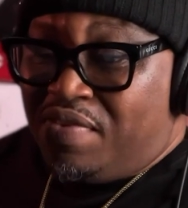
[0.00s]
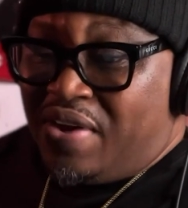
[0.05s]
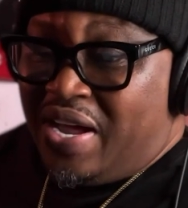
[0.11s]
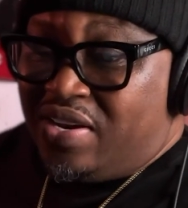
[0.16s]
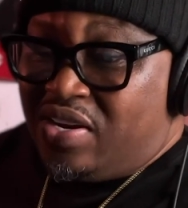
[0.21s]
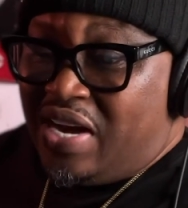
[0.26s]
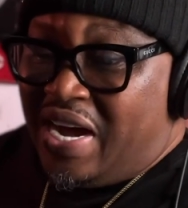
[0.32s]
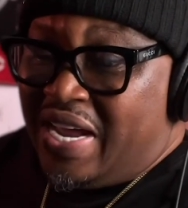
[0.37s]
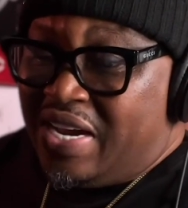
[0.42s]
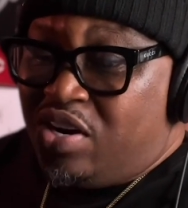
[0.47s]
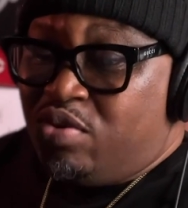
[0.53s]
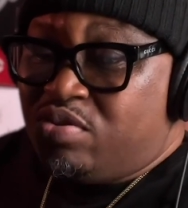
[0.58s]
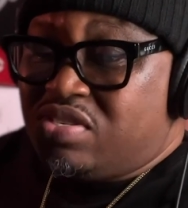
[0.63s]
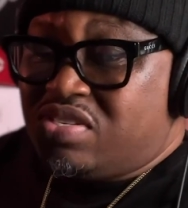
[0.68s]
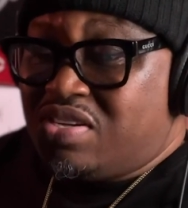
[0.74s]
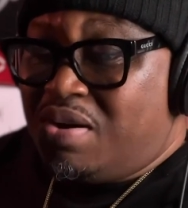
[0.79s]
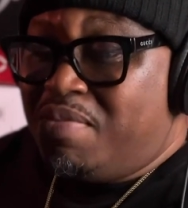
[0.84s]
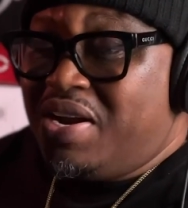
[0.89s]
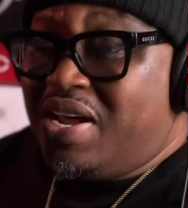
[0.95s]
I know
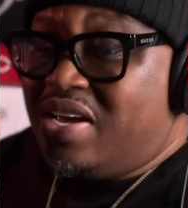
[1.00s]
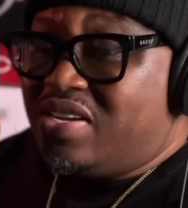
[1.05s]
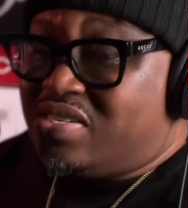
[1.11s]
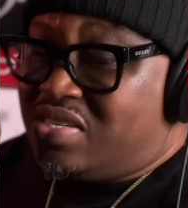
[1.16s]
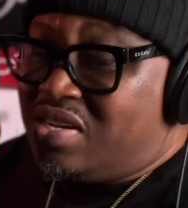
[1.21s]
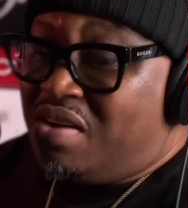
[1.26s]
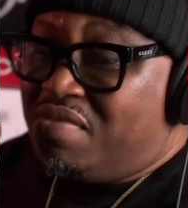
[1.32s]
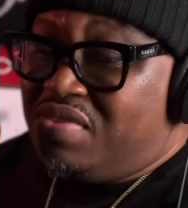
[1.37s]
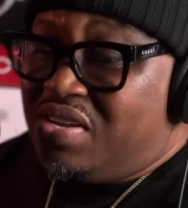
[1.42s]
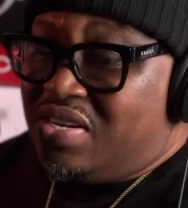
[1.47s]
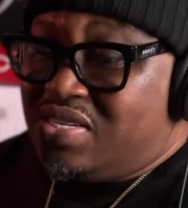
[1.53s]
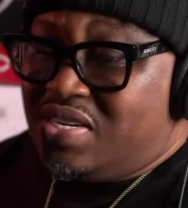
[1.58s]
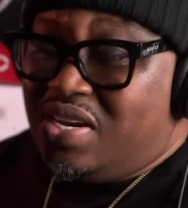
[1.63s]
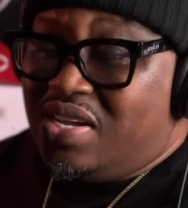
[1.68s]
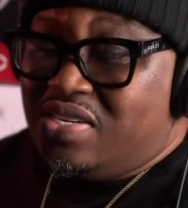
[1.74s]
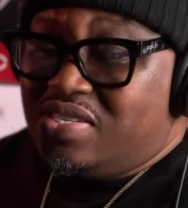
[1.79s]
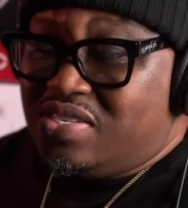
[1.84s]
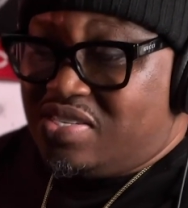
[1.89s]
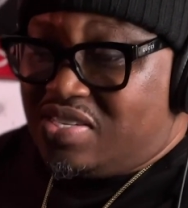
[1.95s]
some of that stuff, there's an
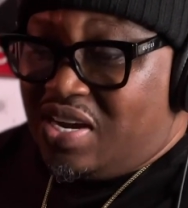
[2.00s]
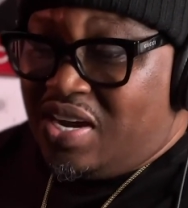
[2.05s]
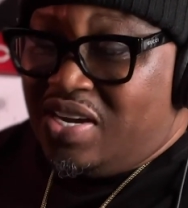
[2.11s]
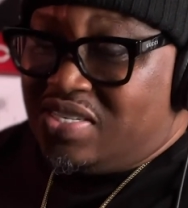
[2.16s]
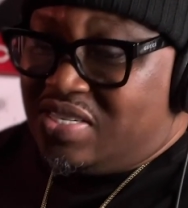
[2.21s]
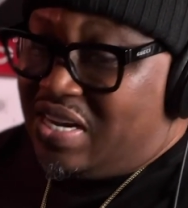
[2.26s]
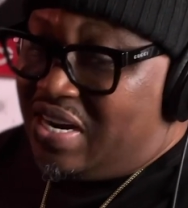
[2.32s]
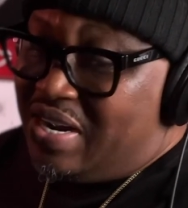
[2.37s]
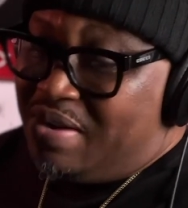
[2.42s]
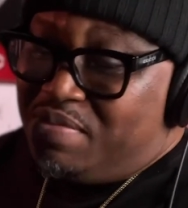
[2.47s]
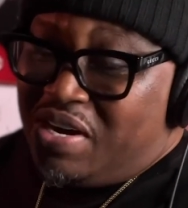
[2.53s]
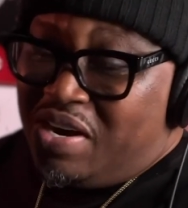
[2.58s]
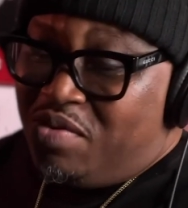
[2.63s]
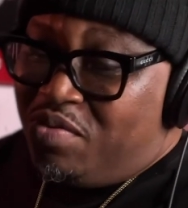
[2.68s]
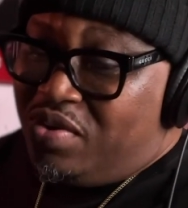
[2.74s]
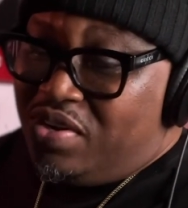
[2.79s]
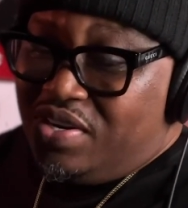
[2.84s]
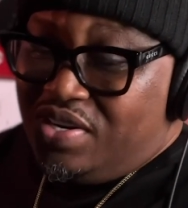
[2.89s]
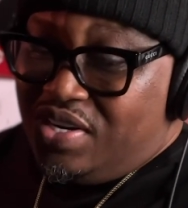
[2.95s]
exchange that I'm
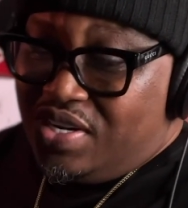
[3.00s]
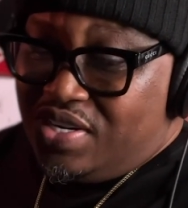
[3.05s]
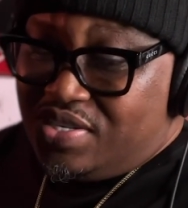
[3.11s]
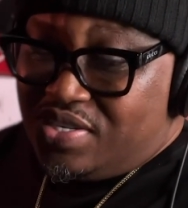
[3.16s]
not willing to